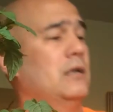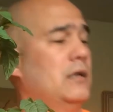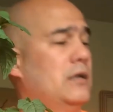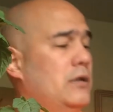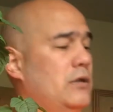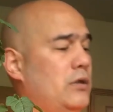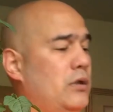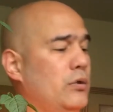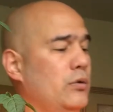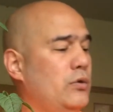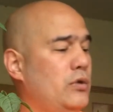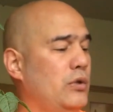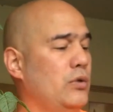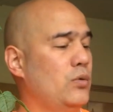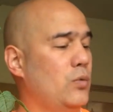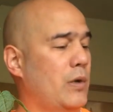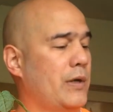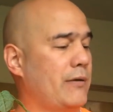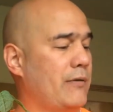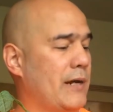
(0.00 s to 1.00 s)

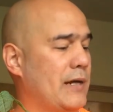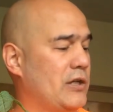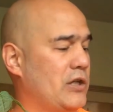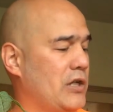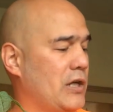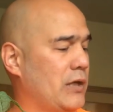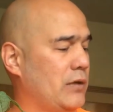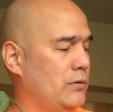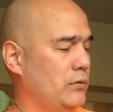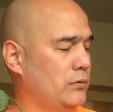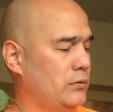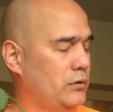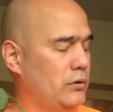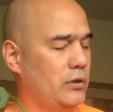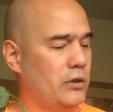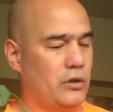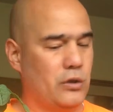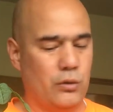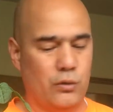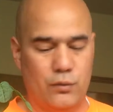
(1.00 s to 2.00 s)
2-to-1 ratio,
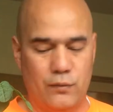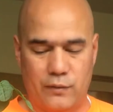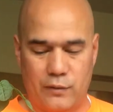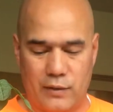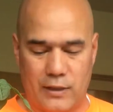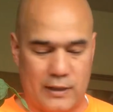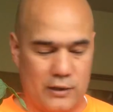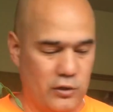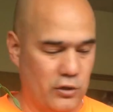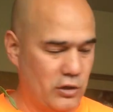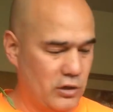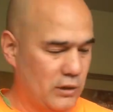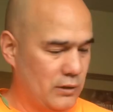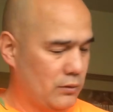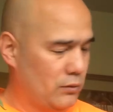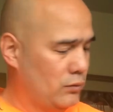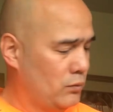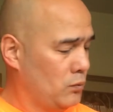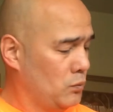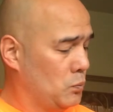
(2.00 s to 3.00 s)
2 for nitrogen,
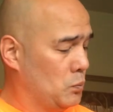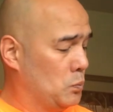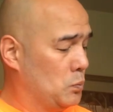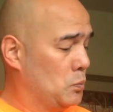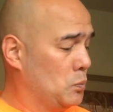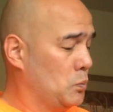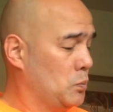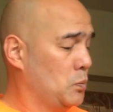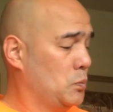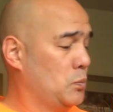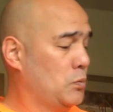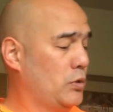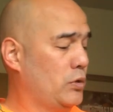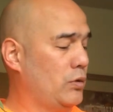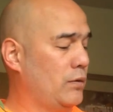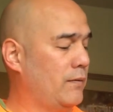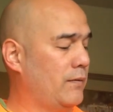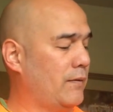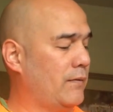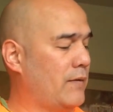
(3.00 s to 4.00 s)

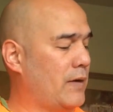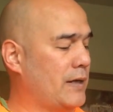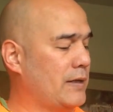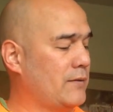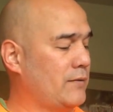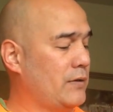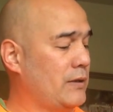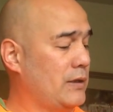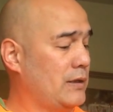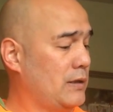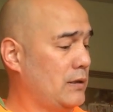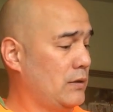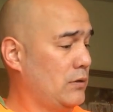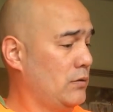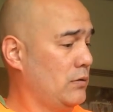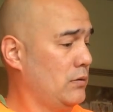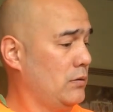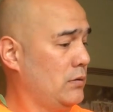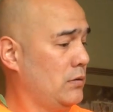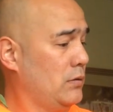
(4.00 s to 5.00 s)
2 for phosphorus. Does
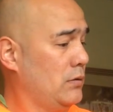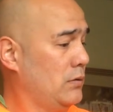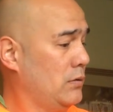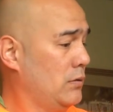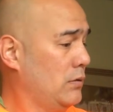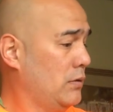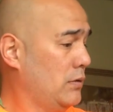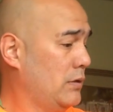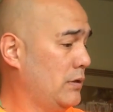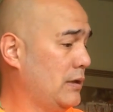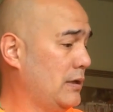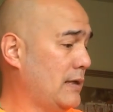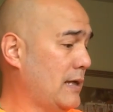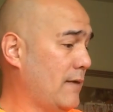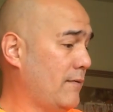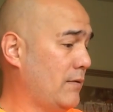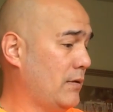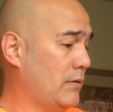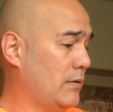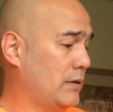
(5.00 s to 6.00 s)
this
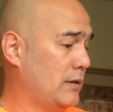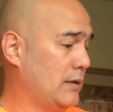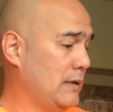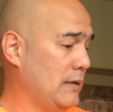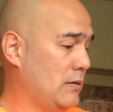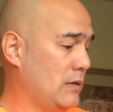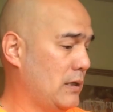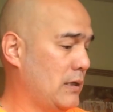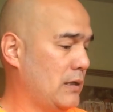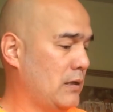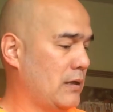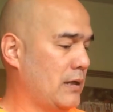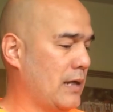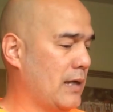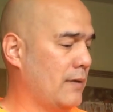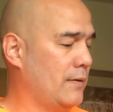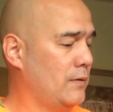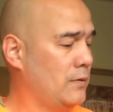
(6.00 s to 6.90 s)
have a seal on it? Yeah.